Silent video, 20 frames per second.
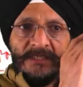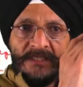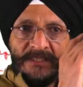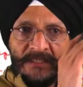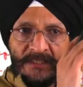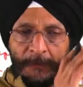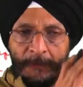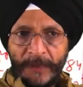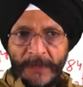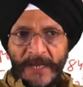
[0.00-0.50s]

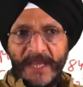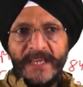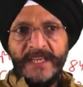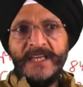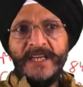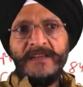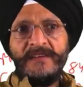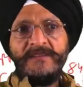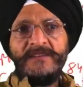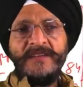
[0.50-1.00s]
supply
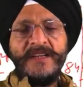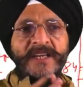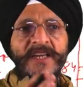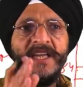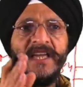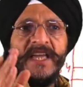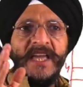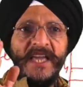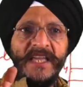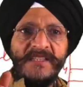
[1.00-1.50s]
curve
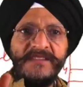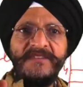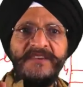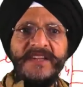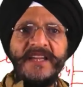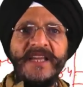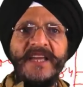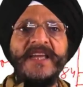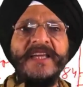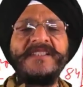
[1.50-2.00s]
as well
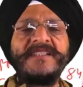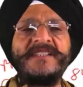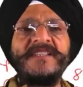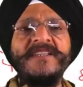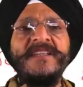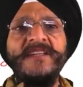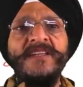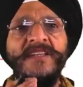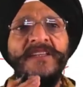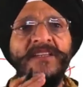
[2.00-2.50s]
as
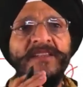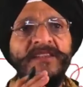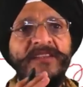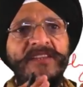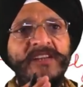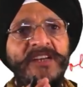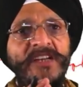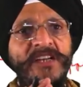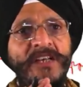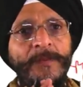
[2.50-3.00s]

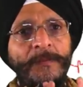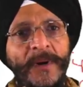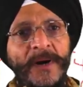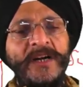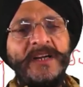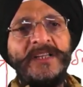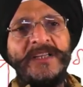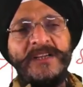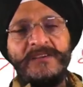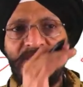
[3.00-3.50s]
the
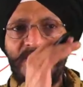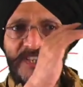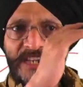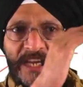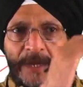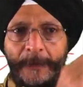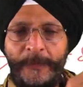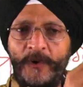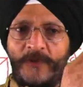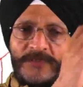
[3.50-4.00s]
demand curve,
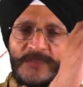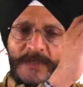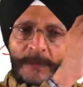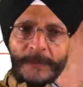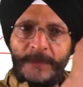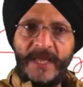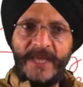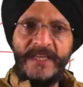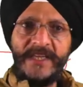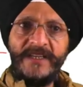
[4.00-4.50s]
shape of
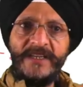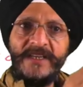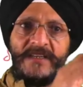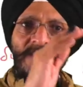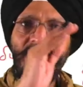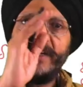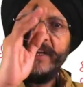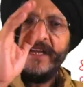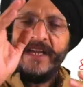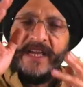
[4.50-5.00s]
supply
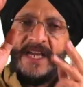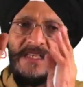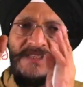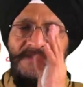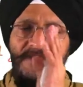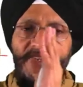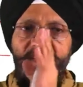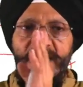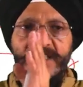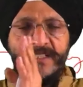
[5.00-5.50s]
curve as
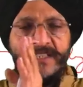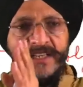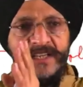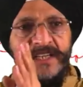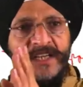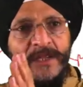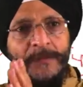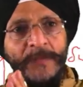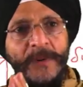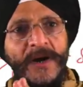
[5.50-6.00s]
well as
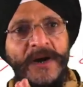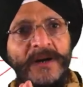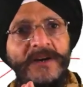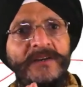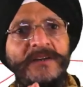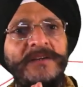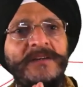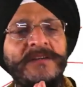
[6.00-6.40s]
demand